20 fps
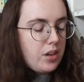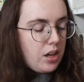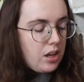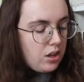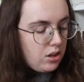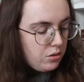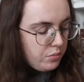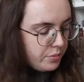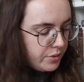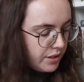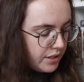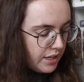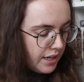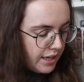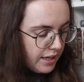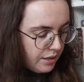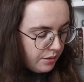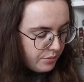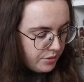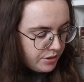I'll be
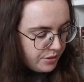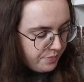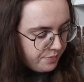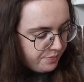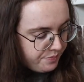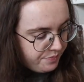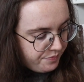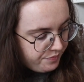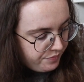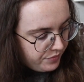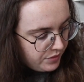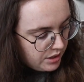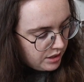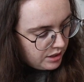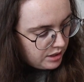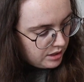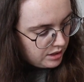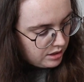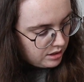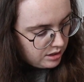damned.
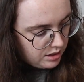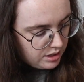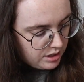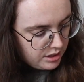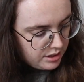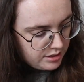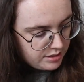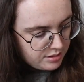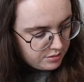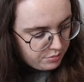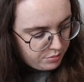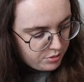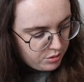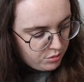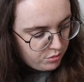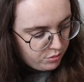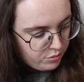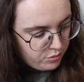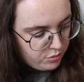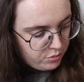That is a
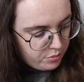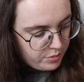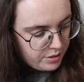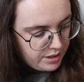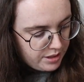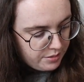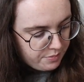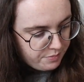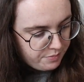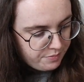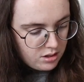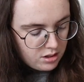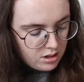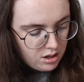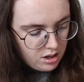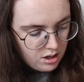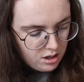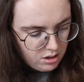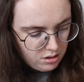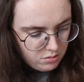beautiful map.
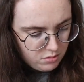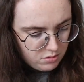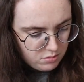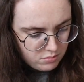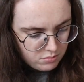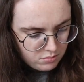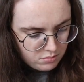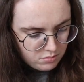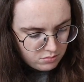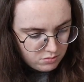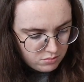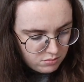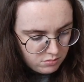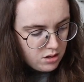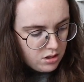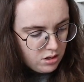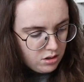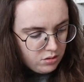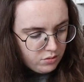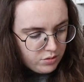Oh!
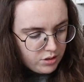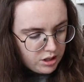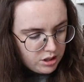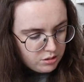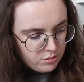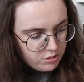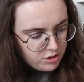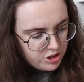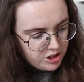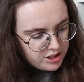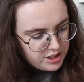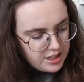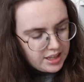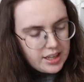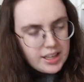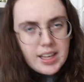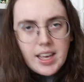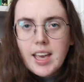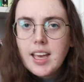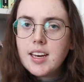Hold on. She
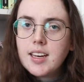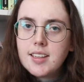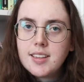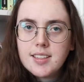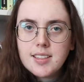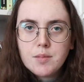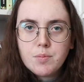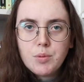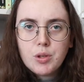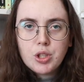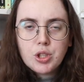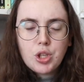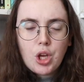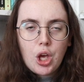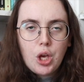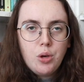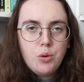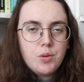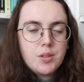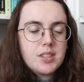dedicated this book
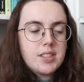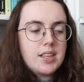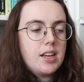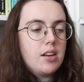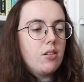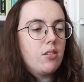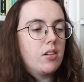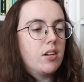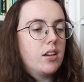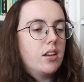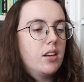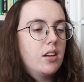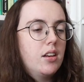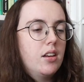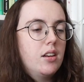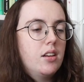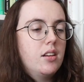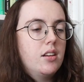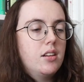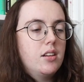to Sarah.
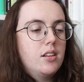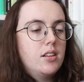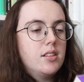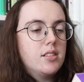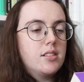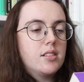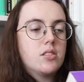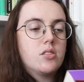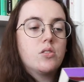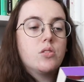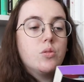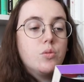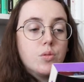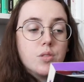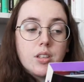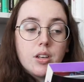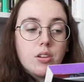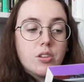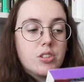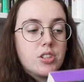This is to
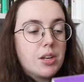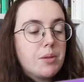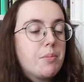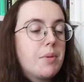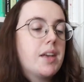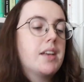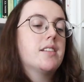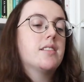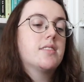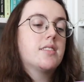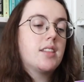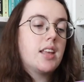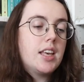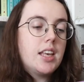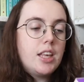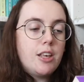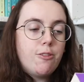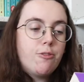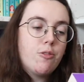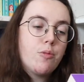Sarah J. Maas.
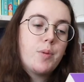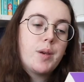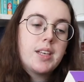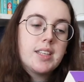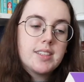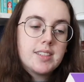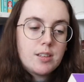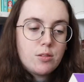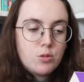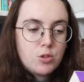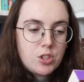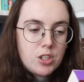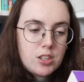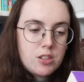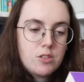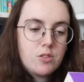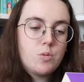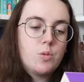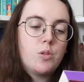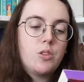Thank you for being so
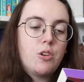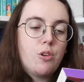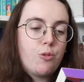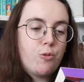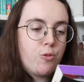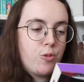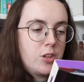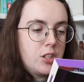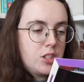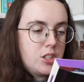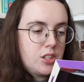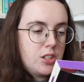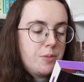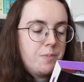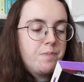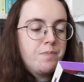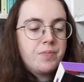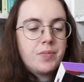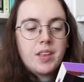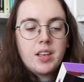generous with your
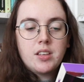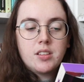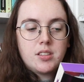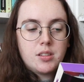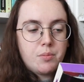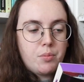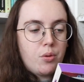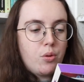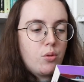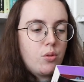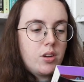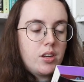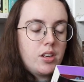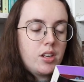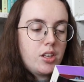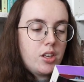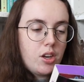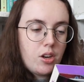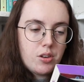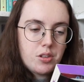friendship, support, and
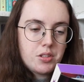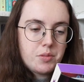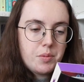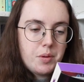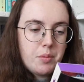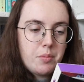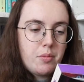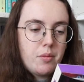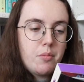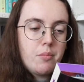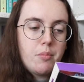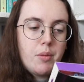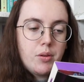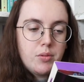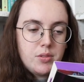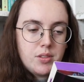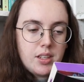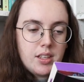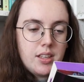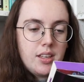encouragement, but
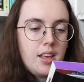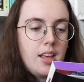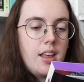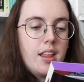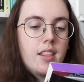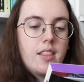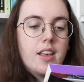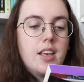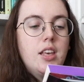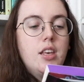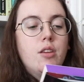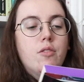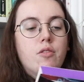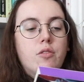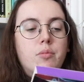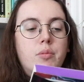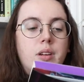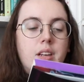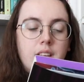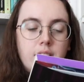mostly thank you
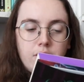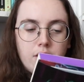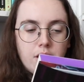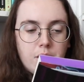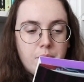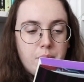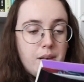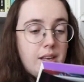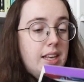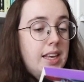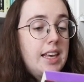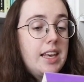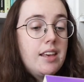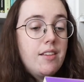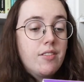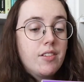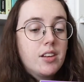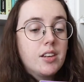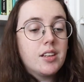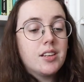for believing in me,
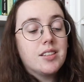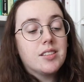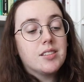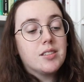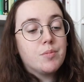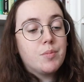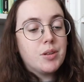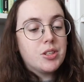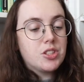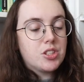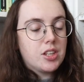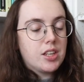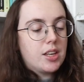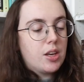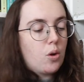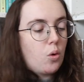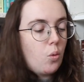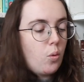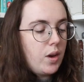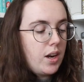even and especially
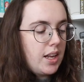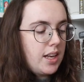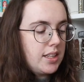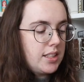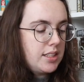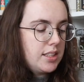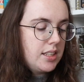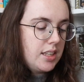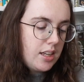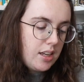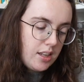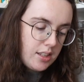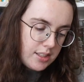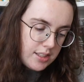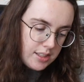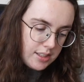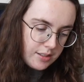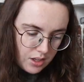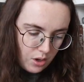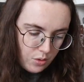when I did
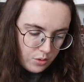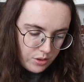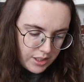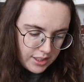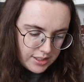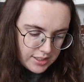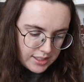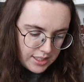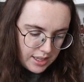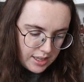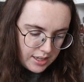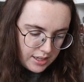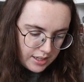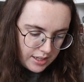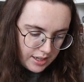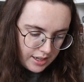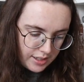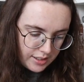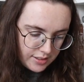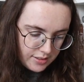not. Well, that's kind of
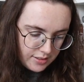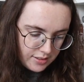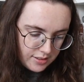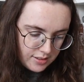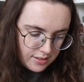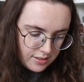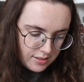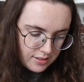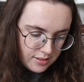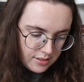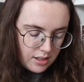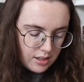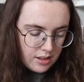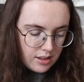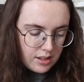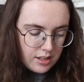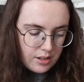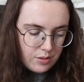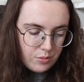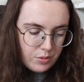nice.
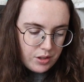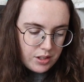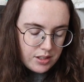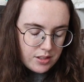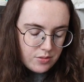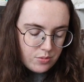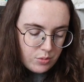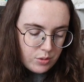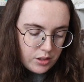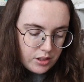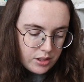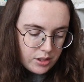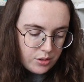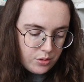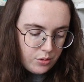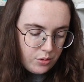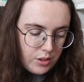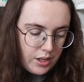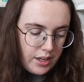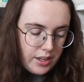That, well, that's really
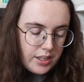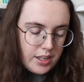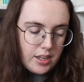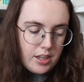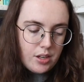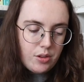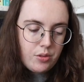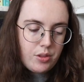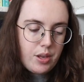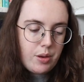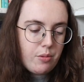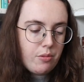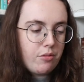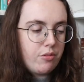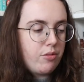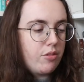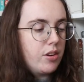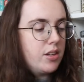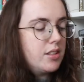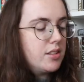cool. I didn't know they were
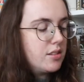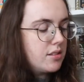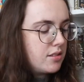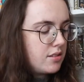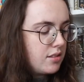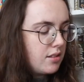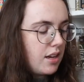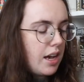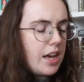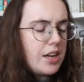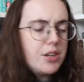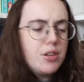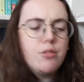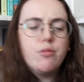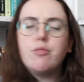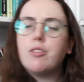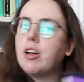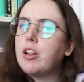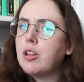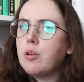friends. I do
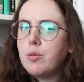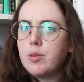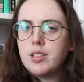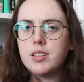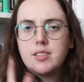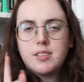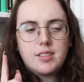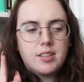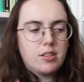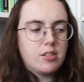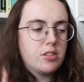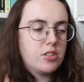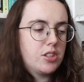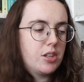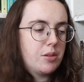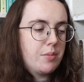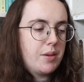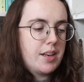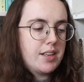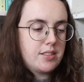follow one of Sarah
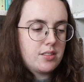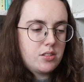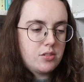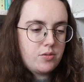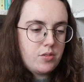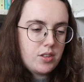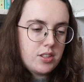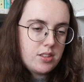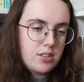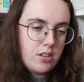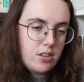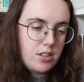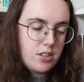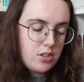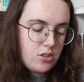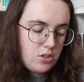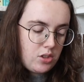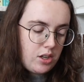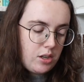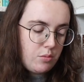J. Maas's friends on
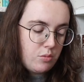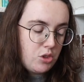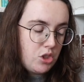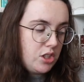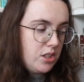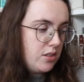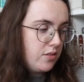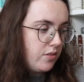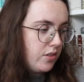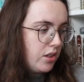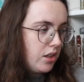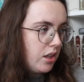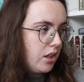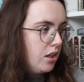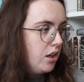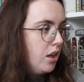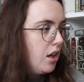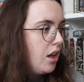Instagram. She's funny.